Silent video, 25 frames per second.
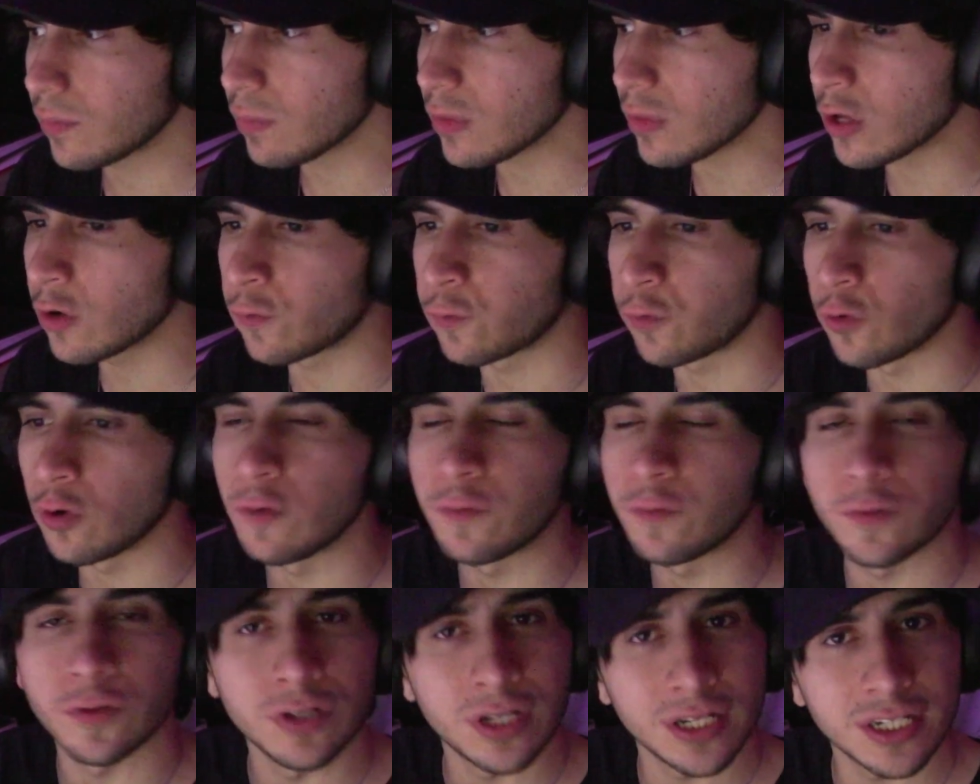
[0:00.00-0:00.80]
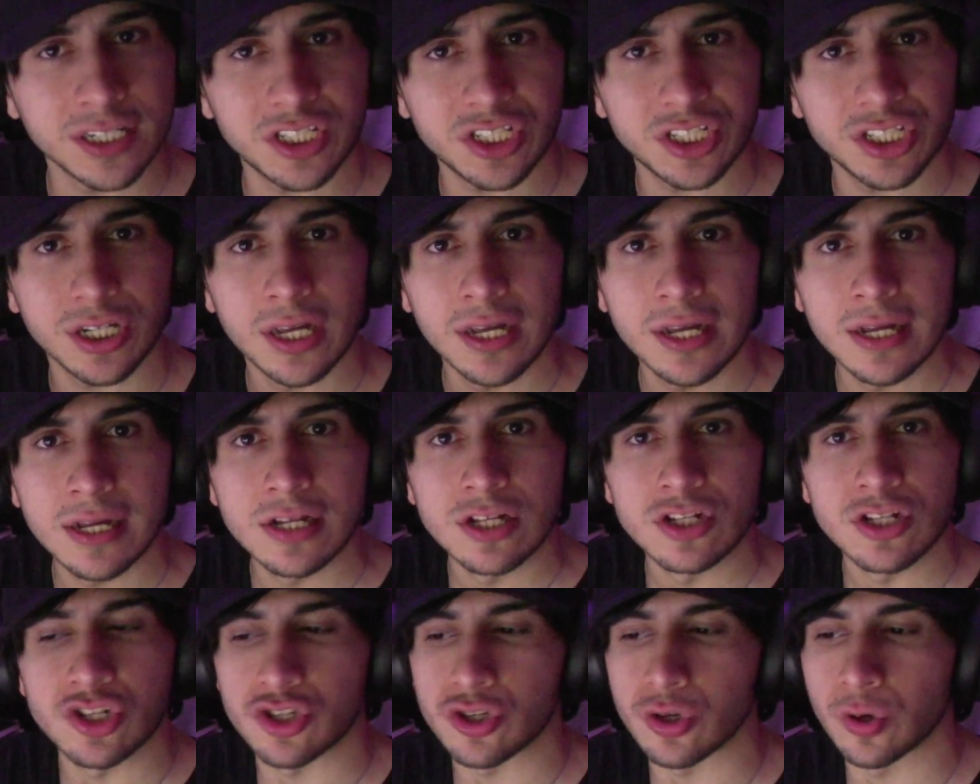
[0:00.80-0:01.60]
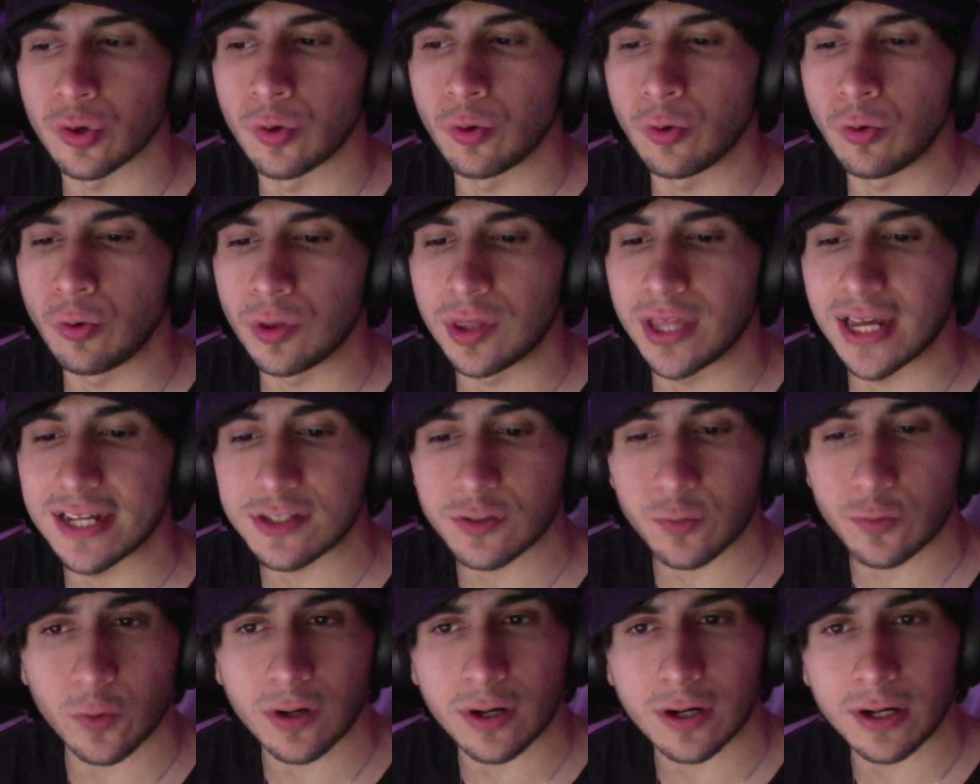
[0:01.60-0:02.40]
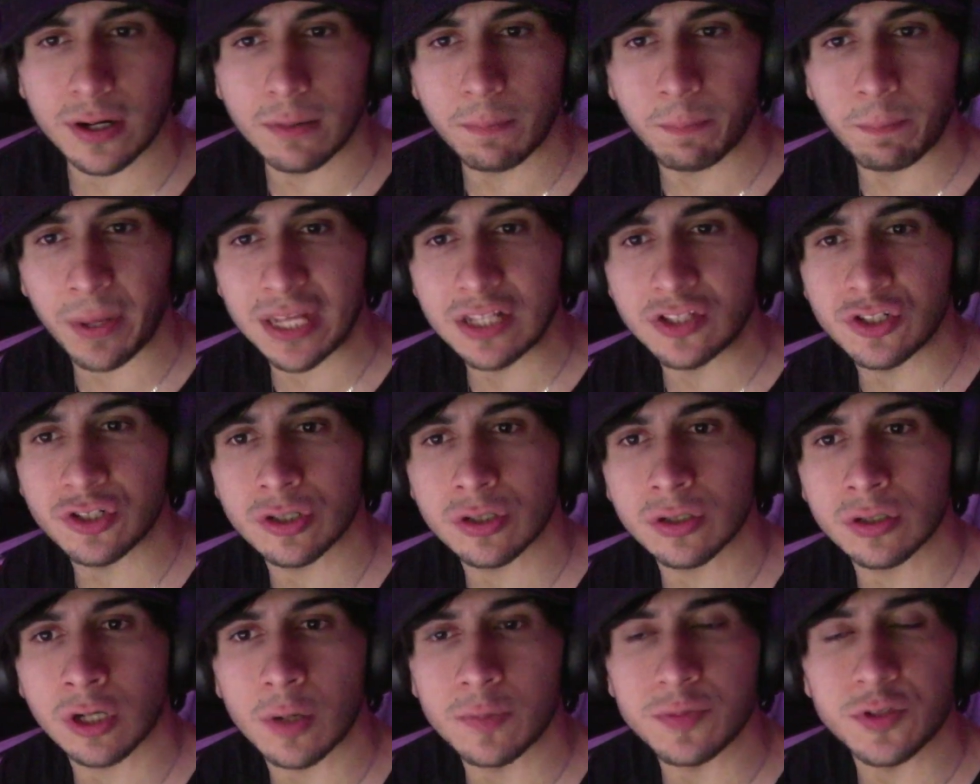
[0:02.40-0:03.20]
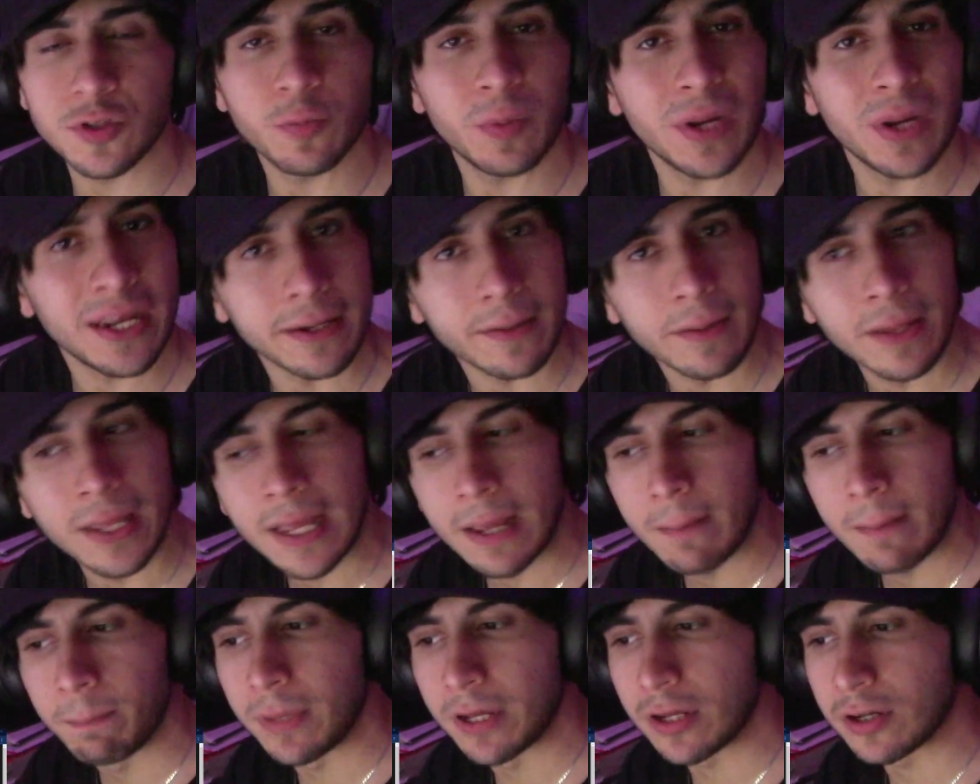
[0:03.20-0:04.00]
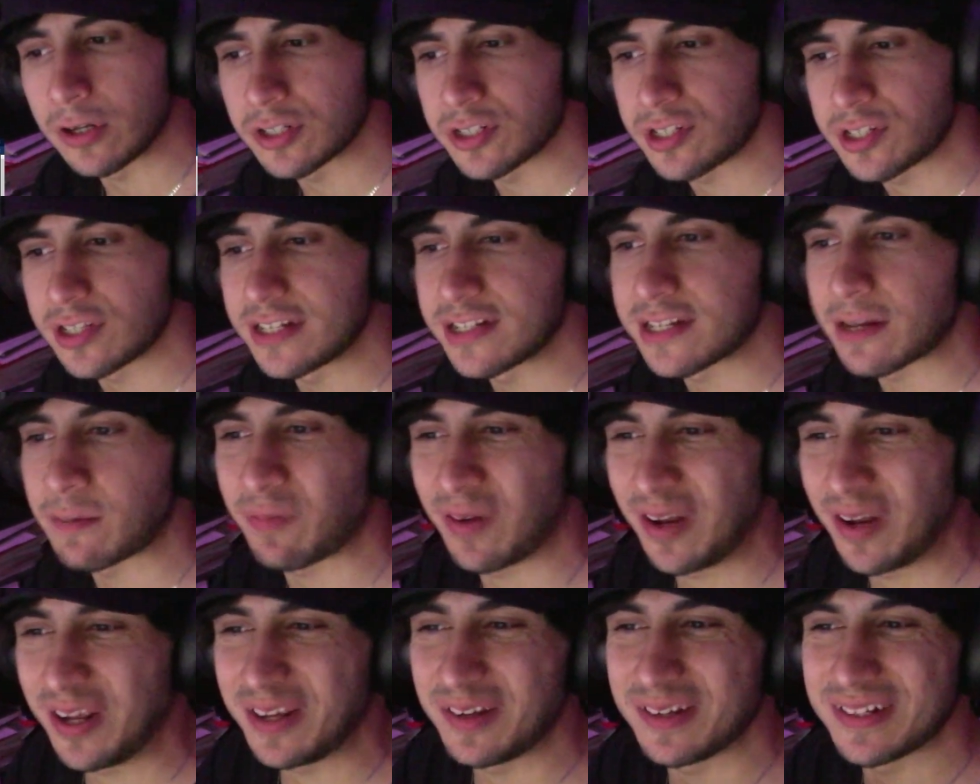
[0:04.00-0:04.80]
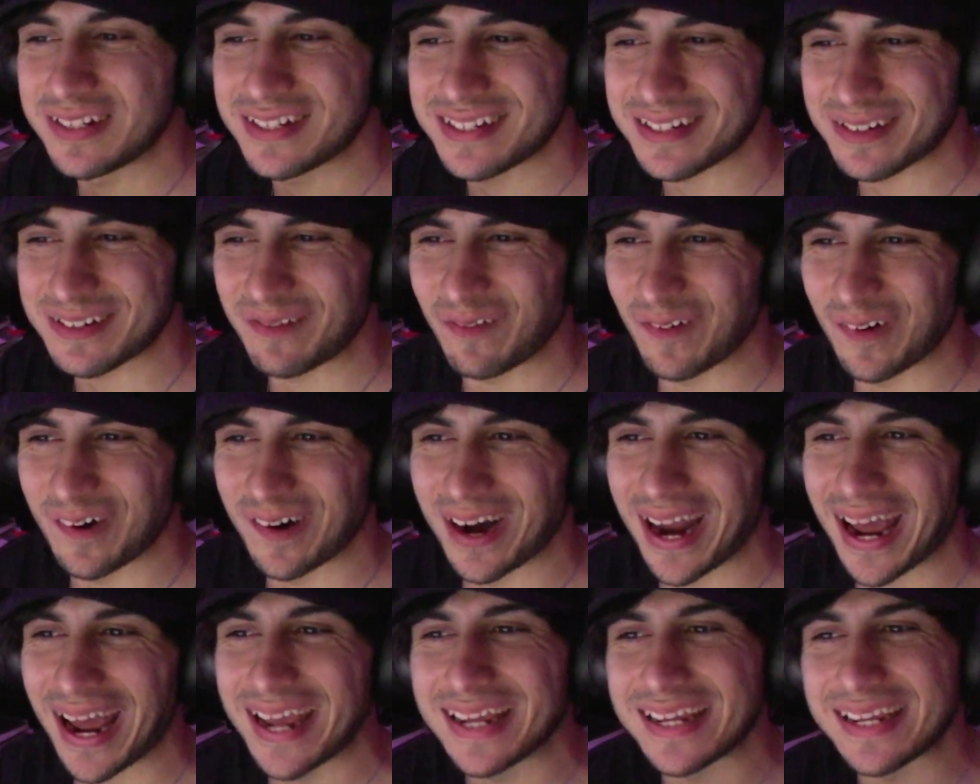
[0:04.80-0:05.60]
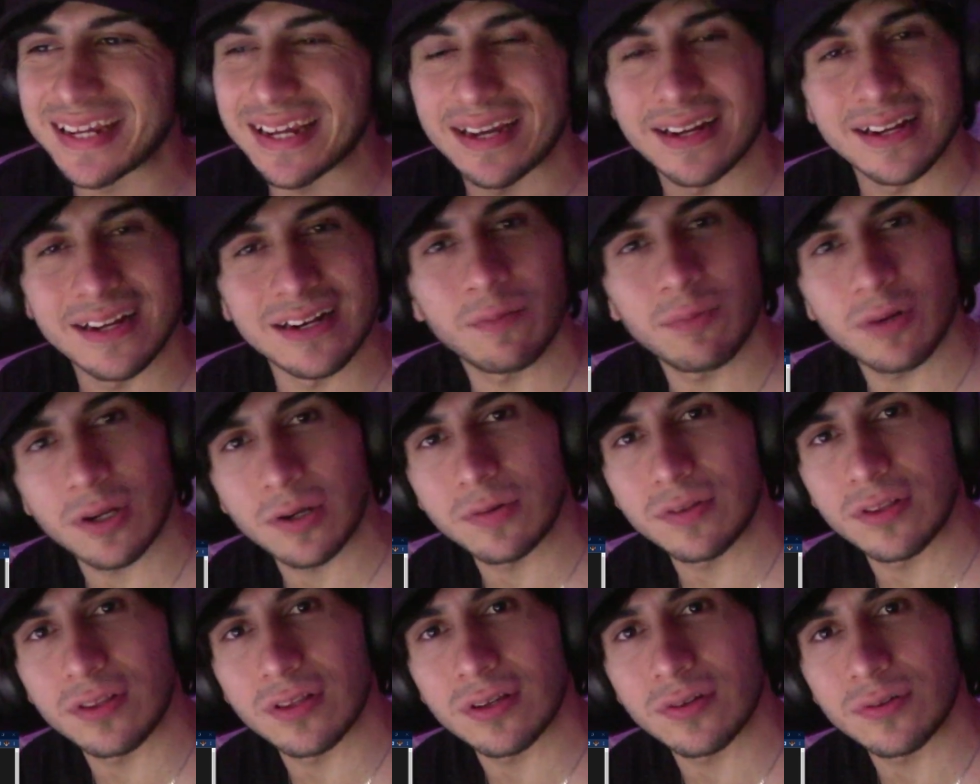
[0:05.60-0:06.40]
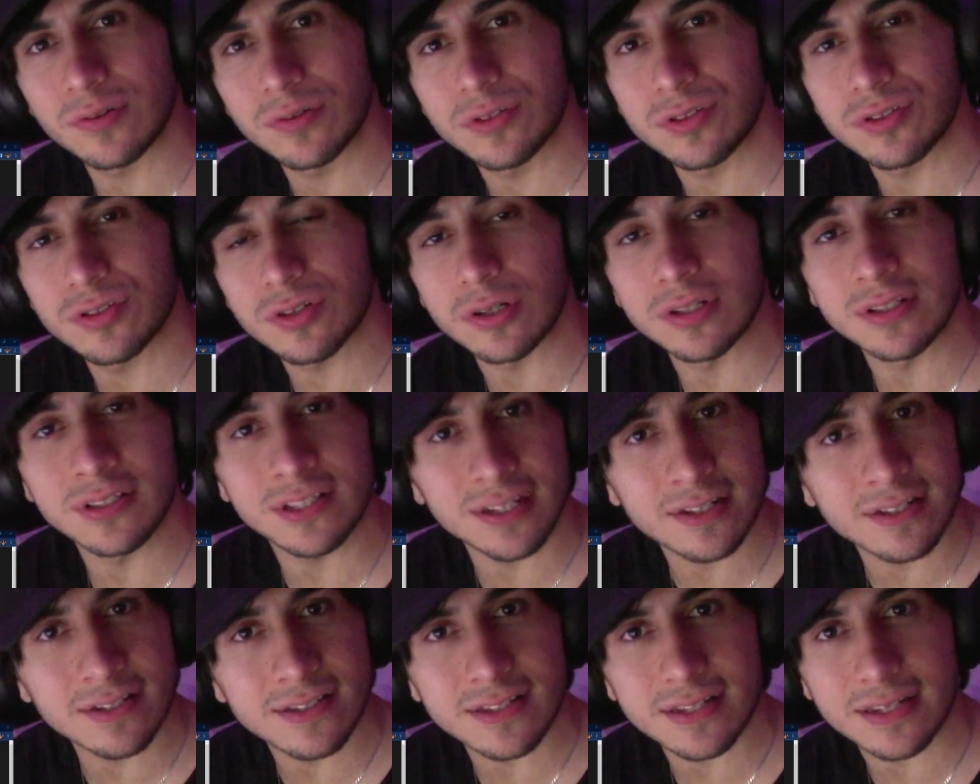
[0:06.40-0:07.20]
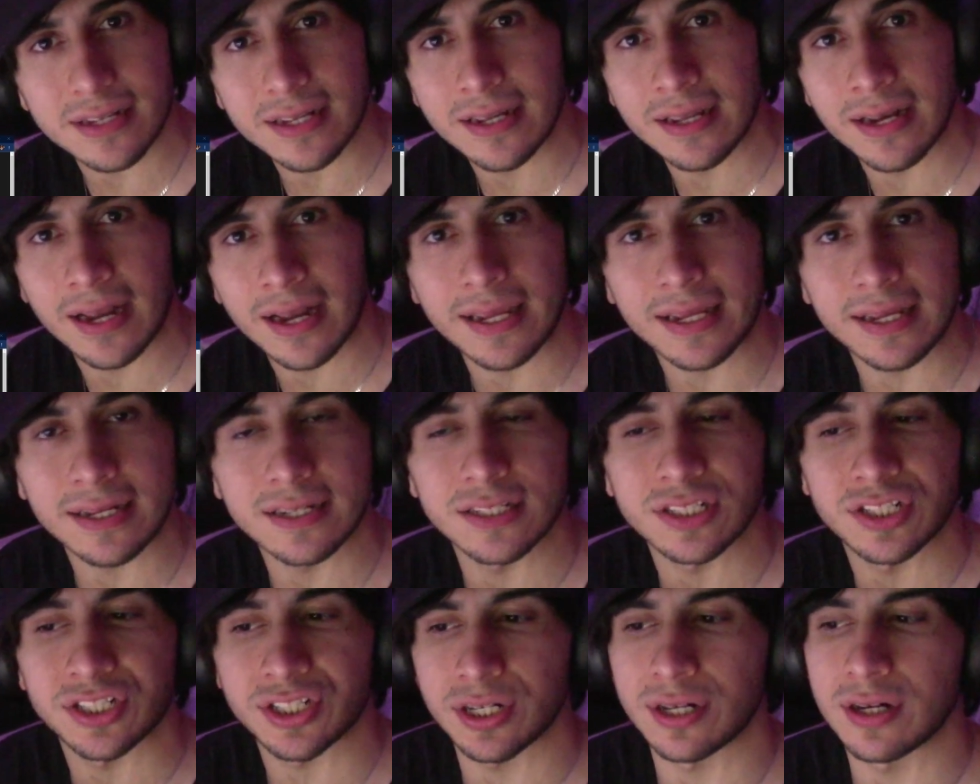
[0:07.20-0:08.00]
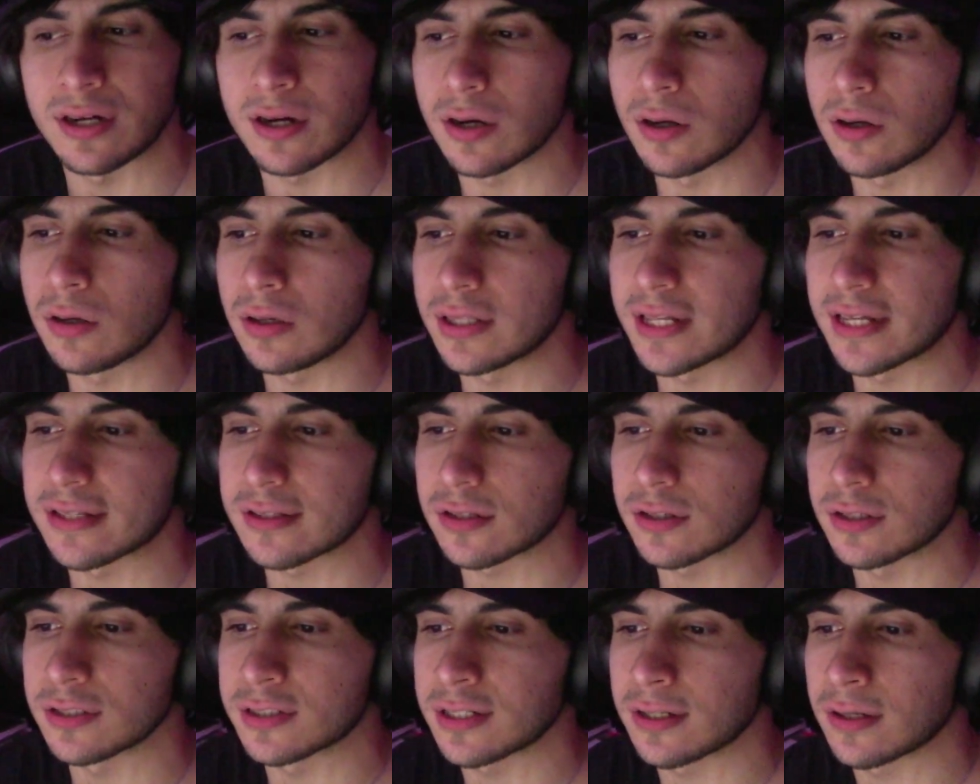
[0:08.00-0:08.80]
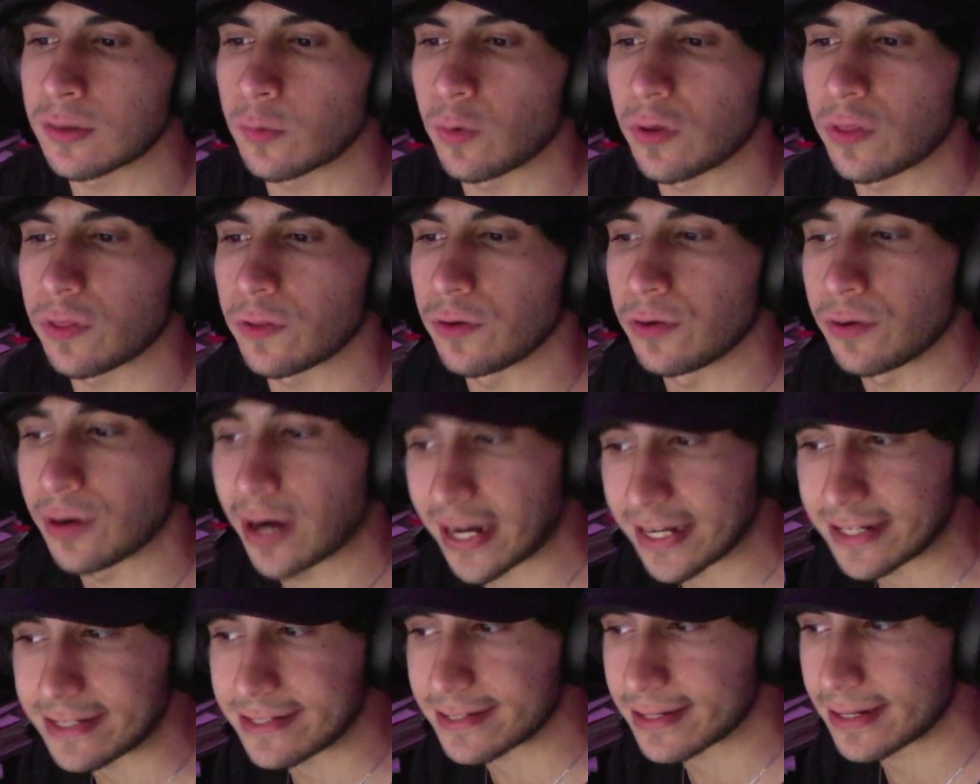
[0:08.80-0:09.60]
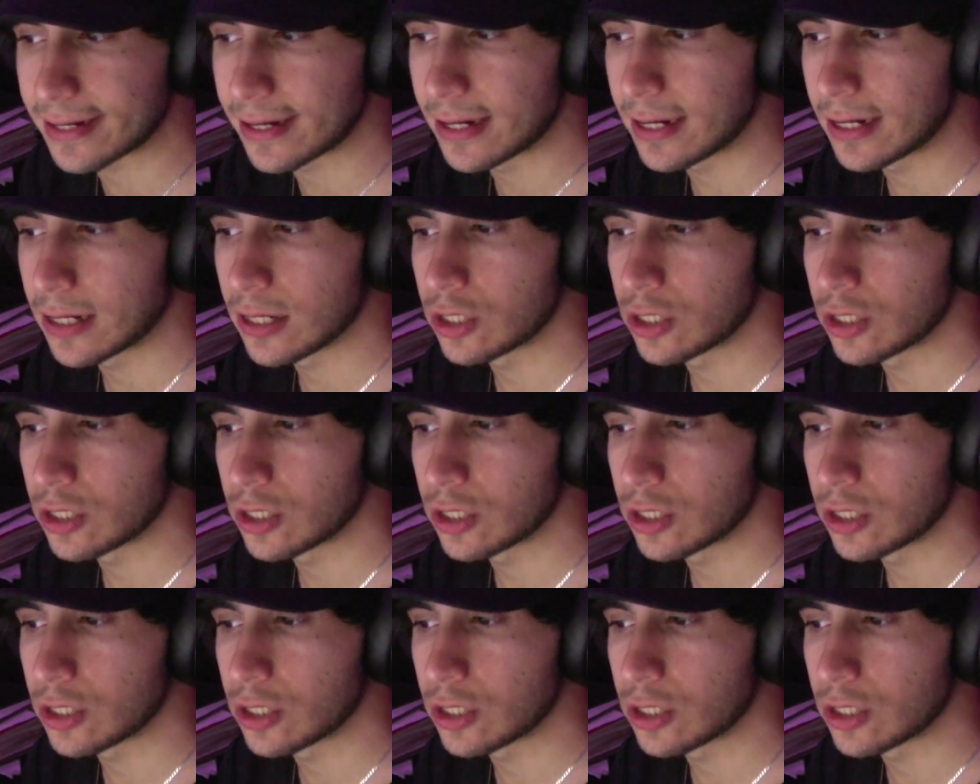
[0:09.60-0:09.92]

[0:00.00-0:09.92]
full footage. So that's where Patreon comes to play, because this is a place where I can upload those contents and I can share all that content with you guys.